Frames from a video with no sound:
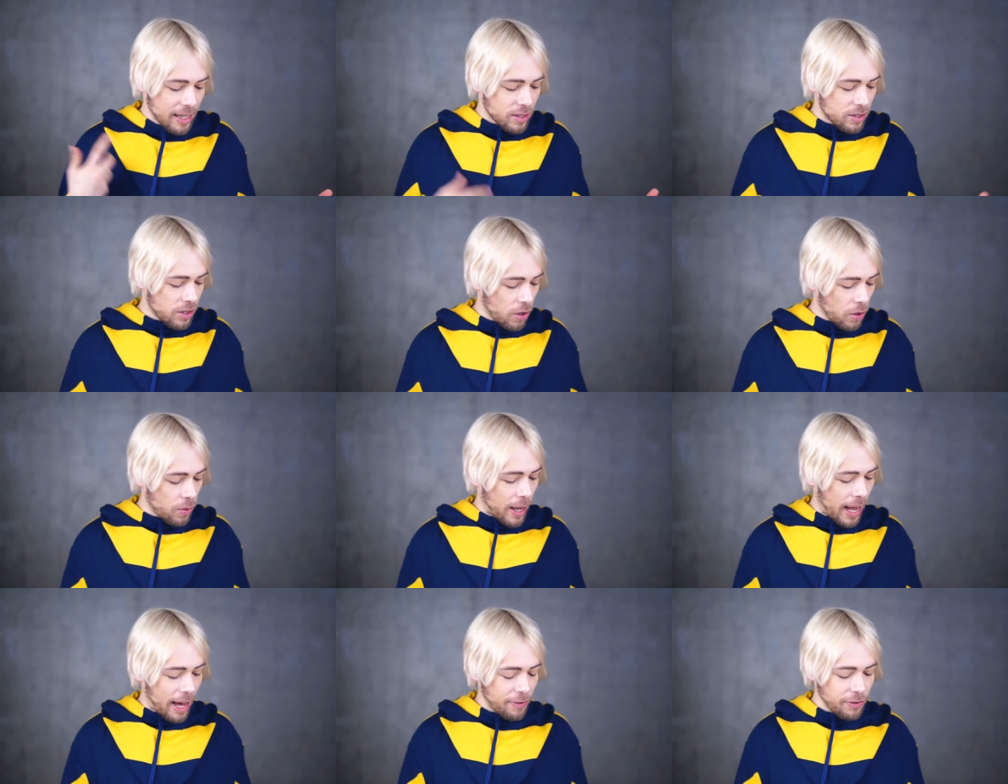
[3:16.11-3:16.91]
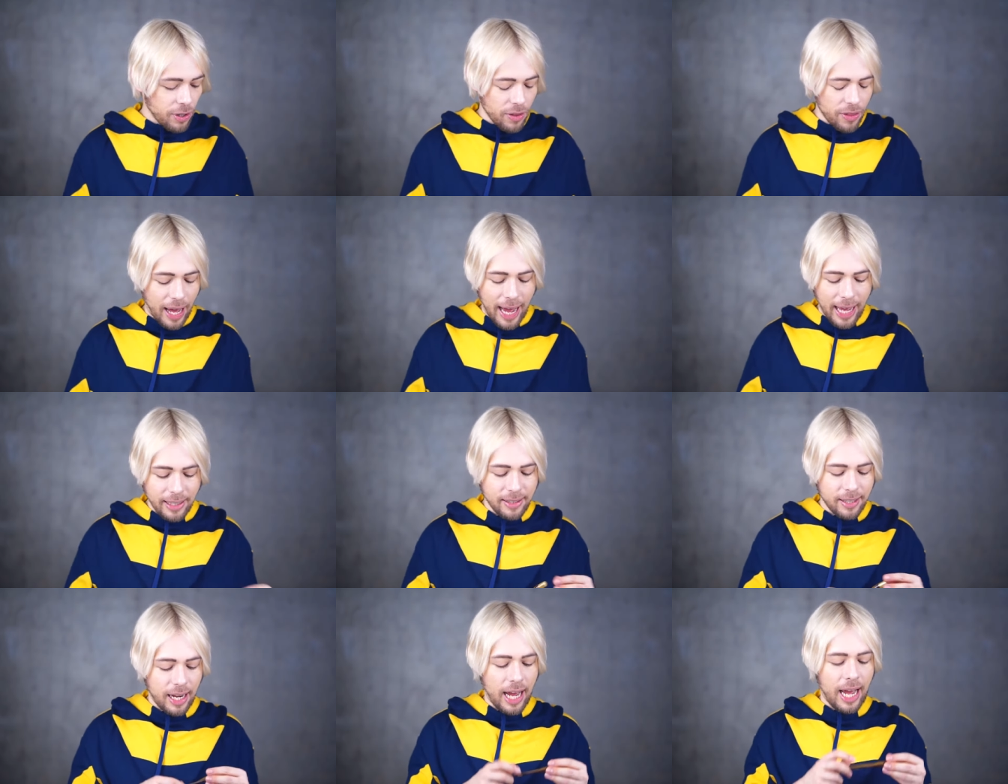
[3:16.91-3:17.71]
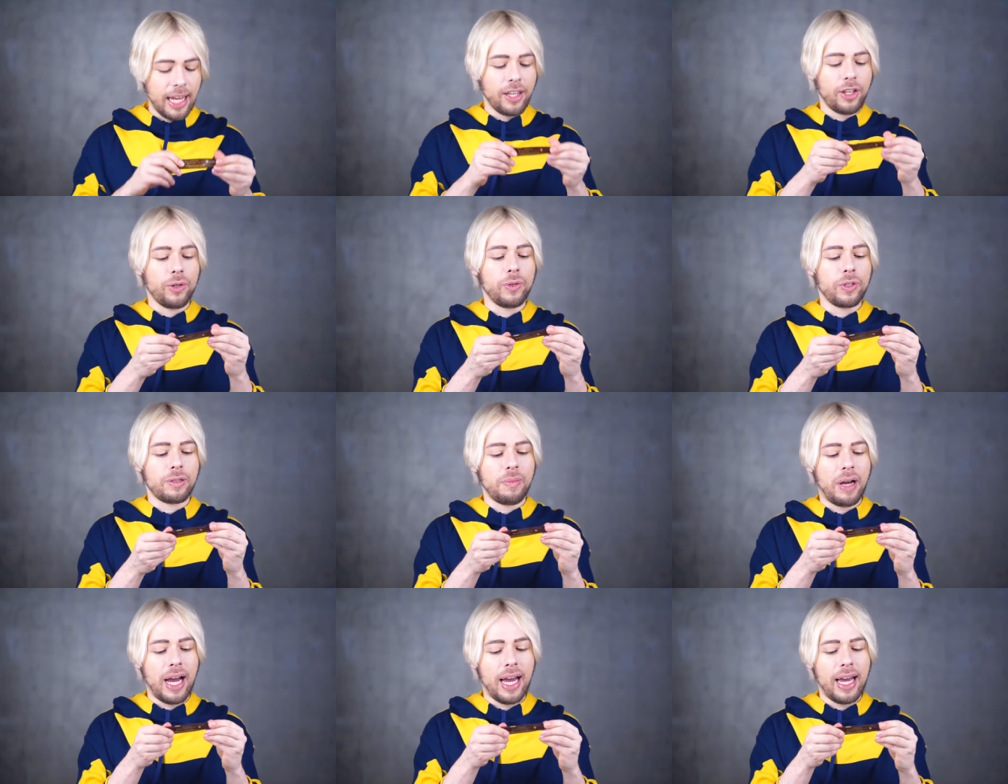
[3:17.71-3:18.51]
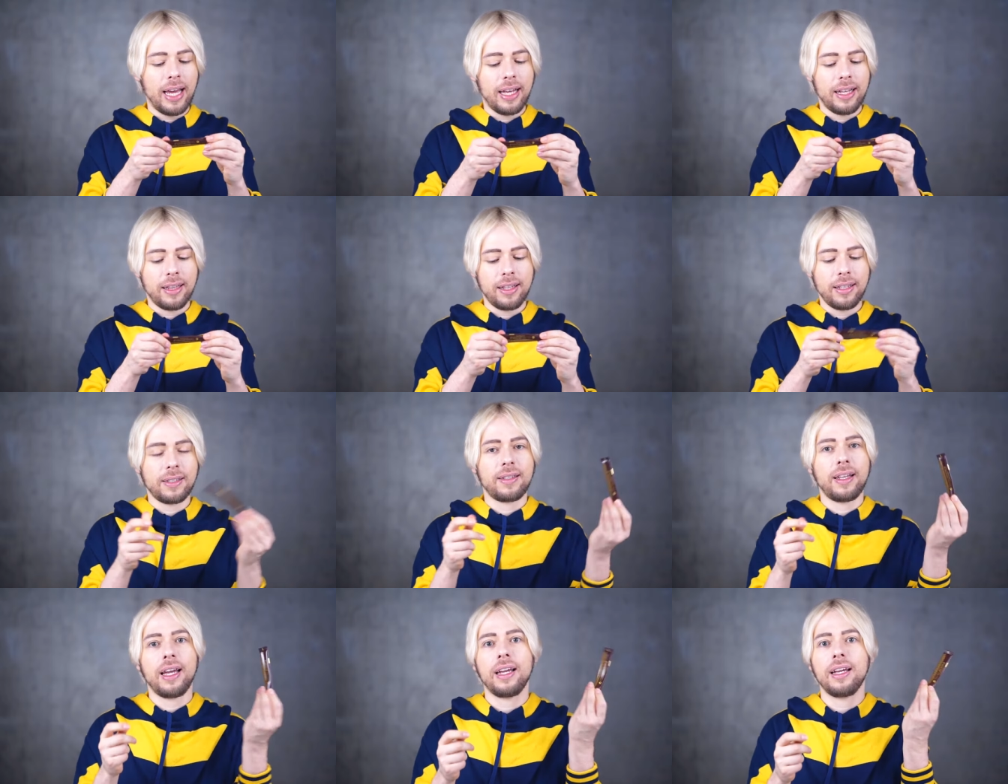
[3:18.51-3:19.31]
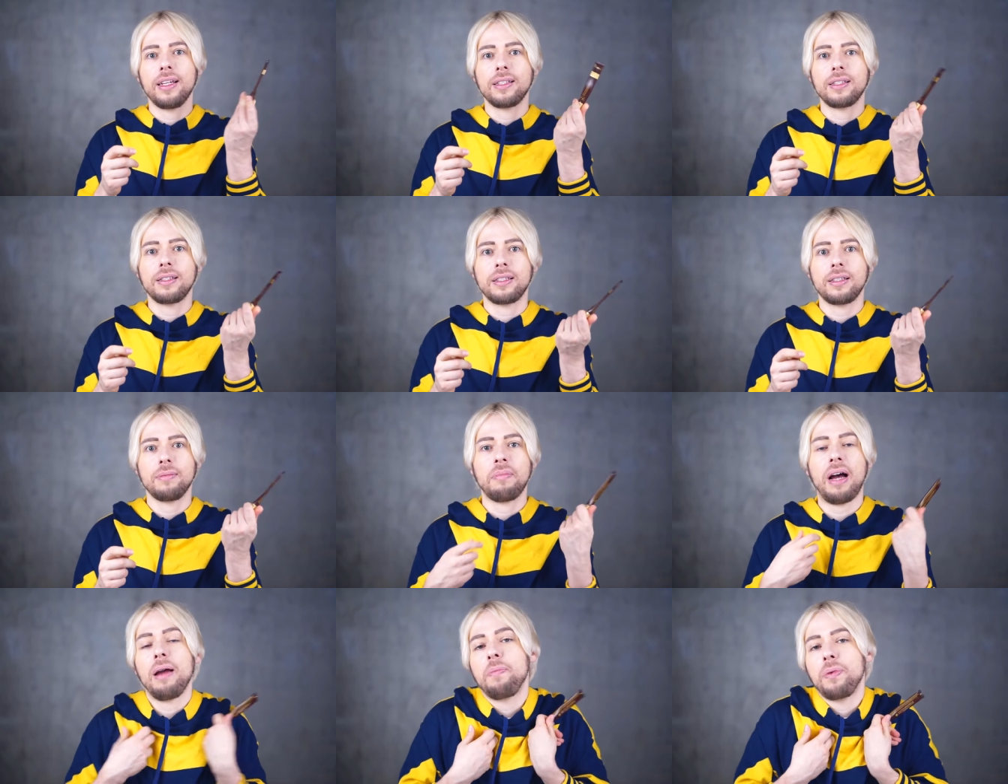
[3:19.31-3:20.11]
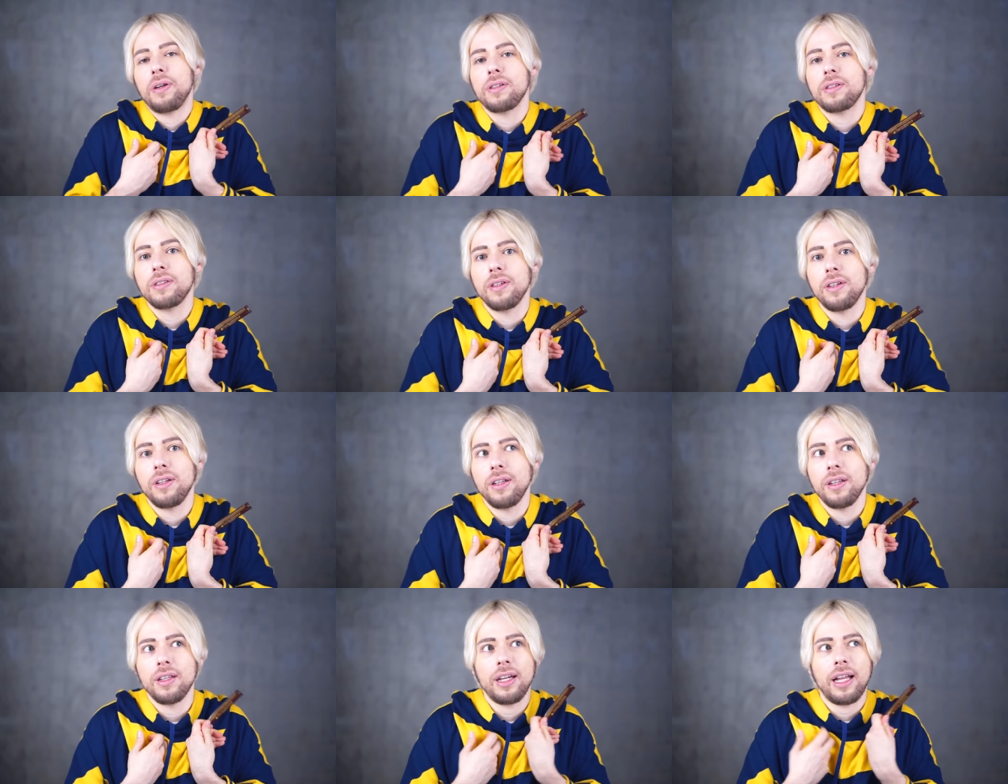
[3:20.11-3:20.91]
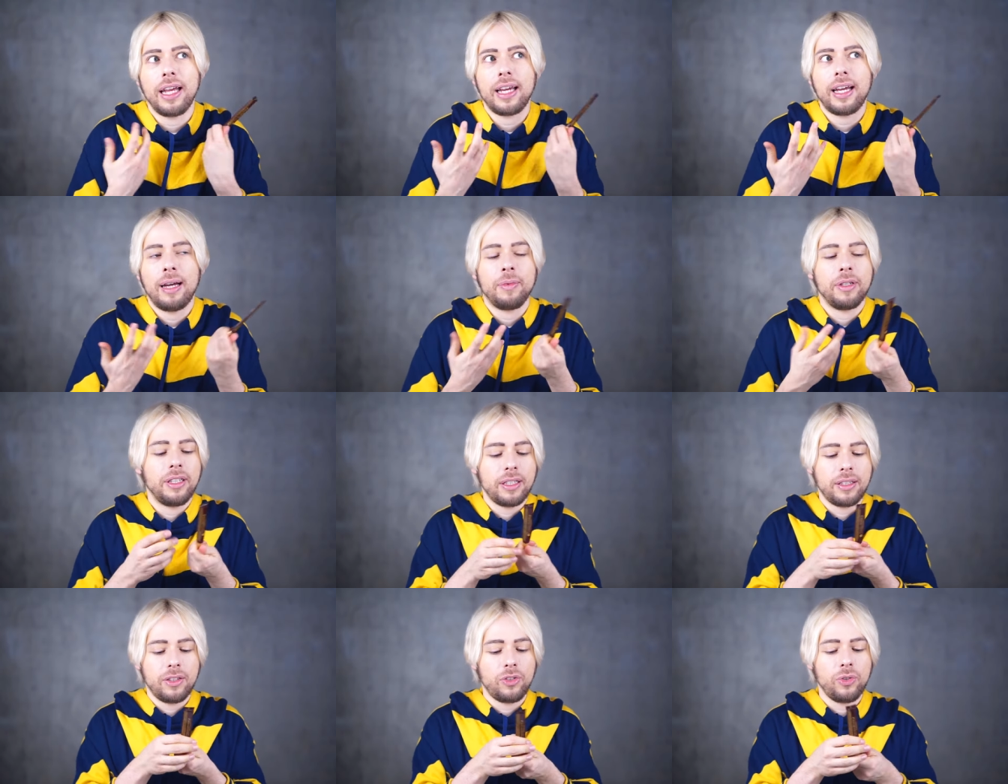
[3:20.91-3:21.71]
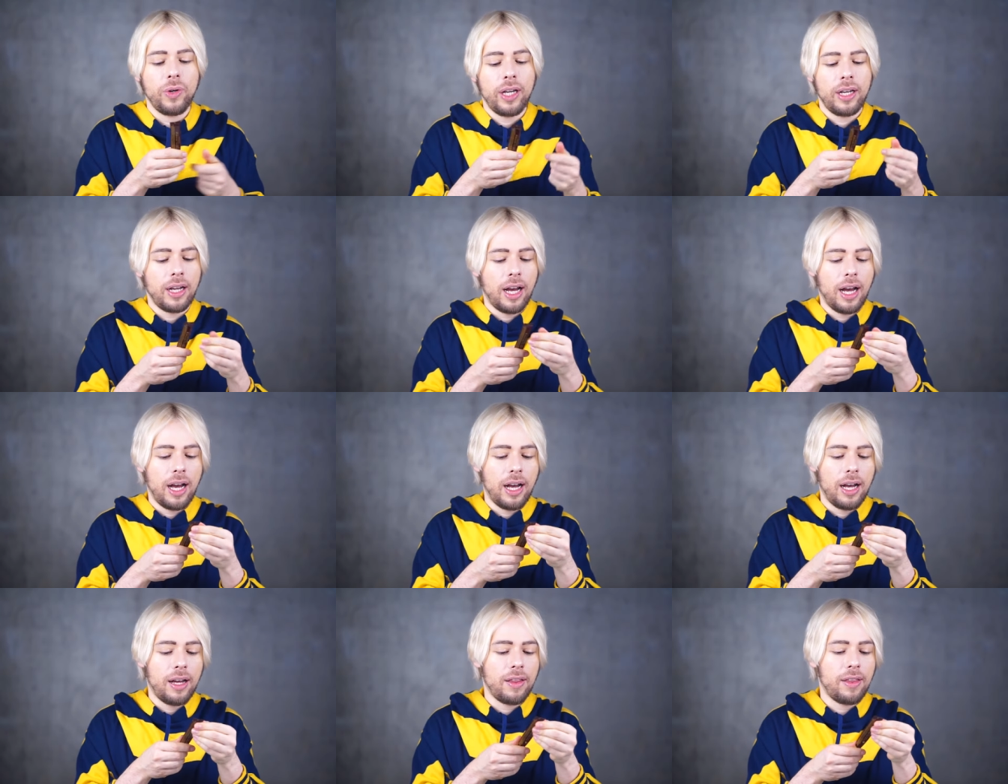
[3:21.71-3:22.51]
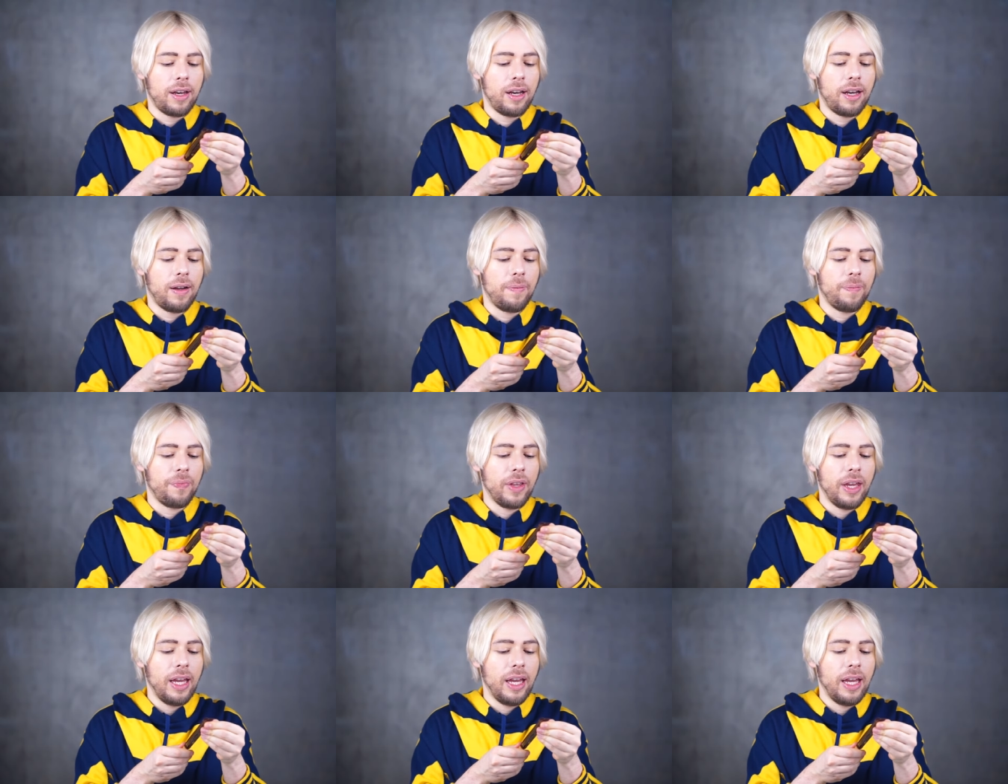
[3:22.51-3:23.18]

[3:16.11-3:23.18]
So after that, I use my, this thing is my personal, like I'm addicted to it, uh, the